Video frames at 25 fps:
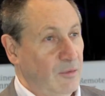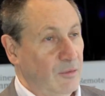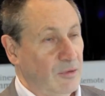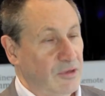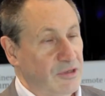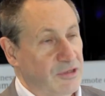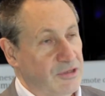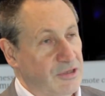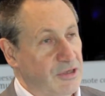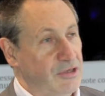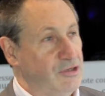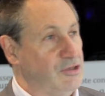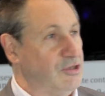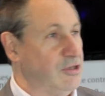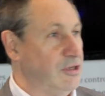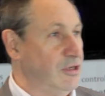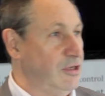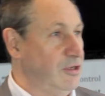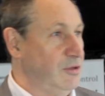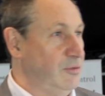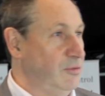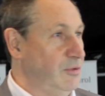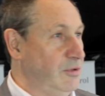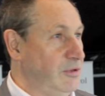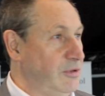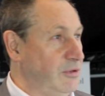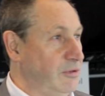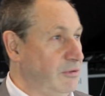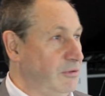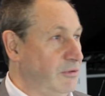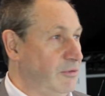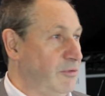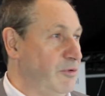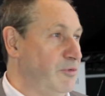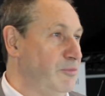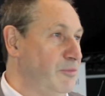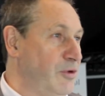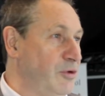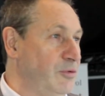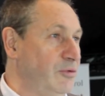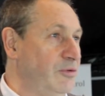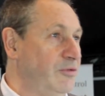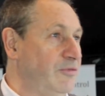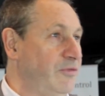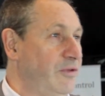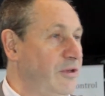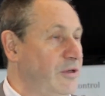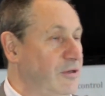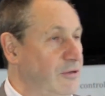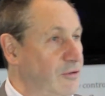Well, essentially we're a remote
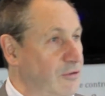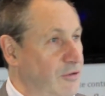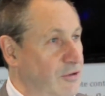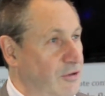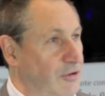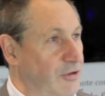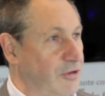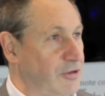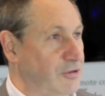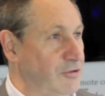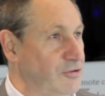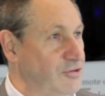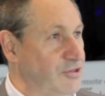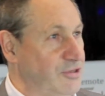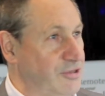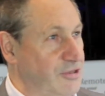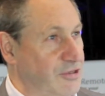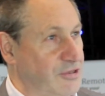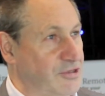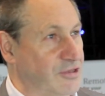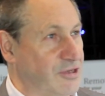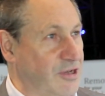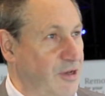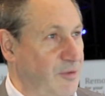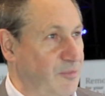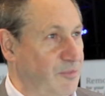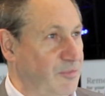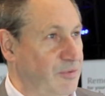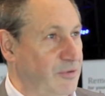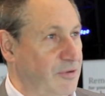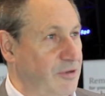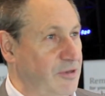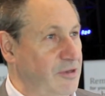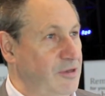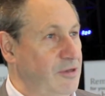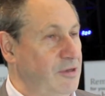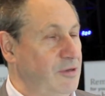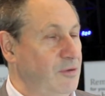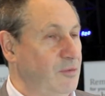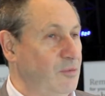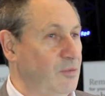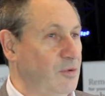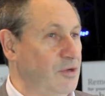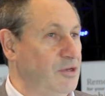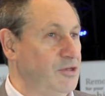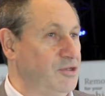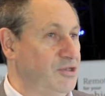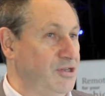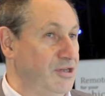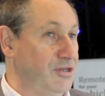vehicle diagnostics company,
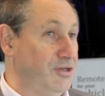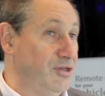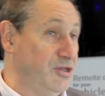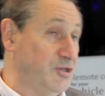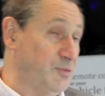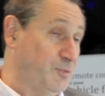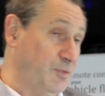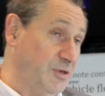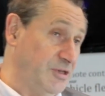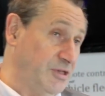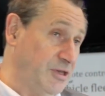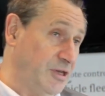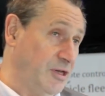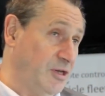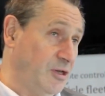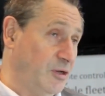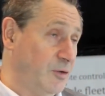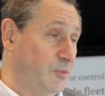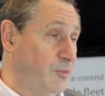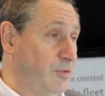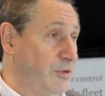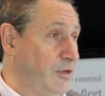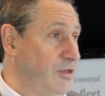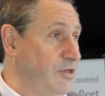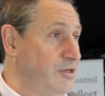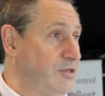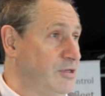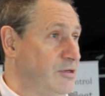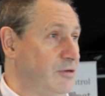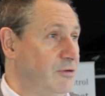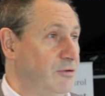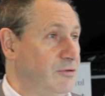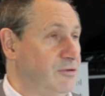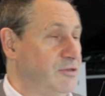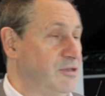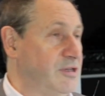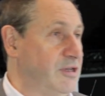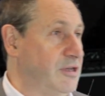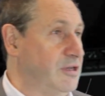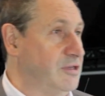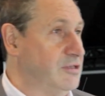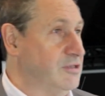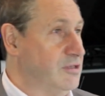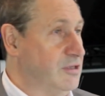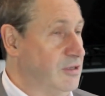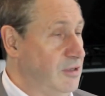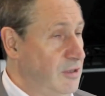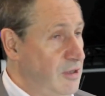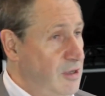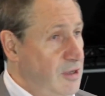which in this particular police
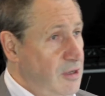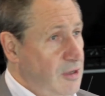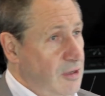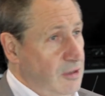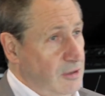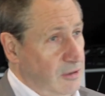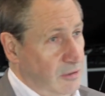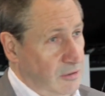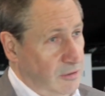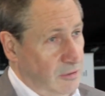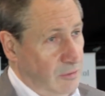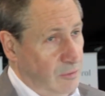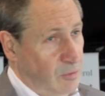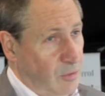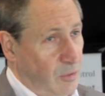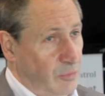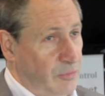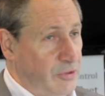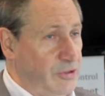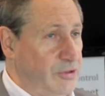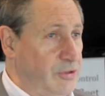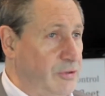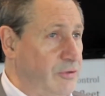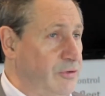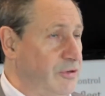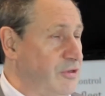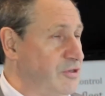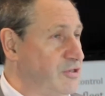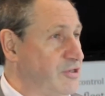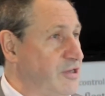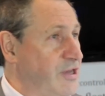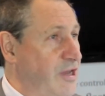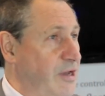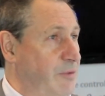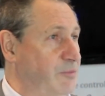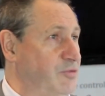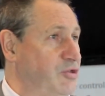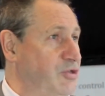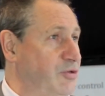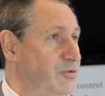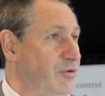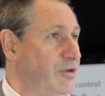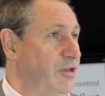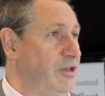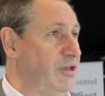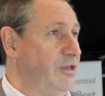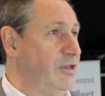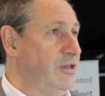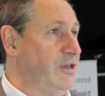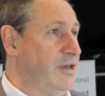context, what we're doing is
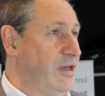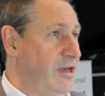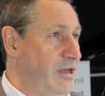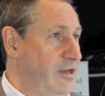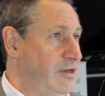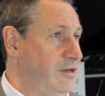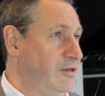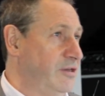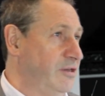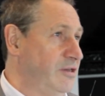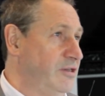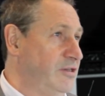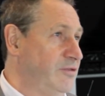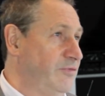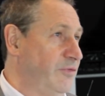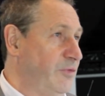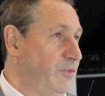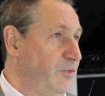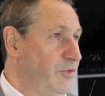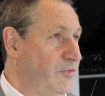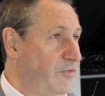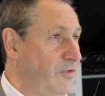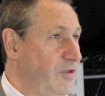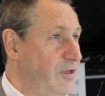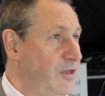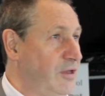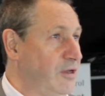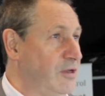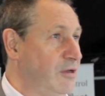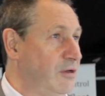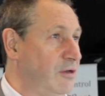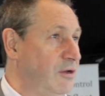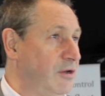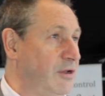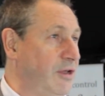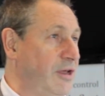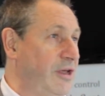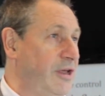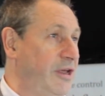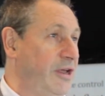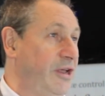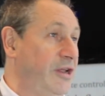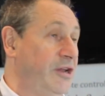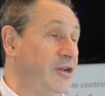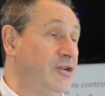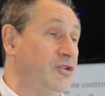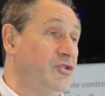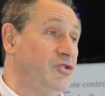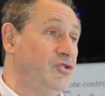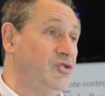capturing CAN data from the vehicle
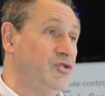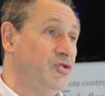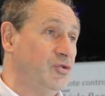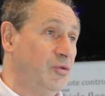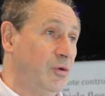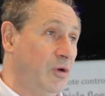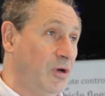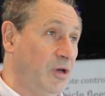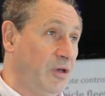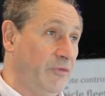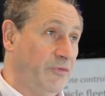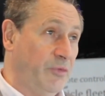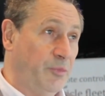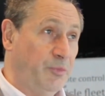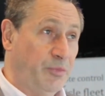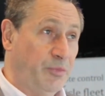and driver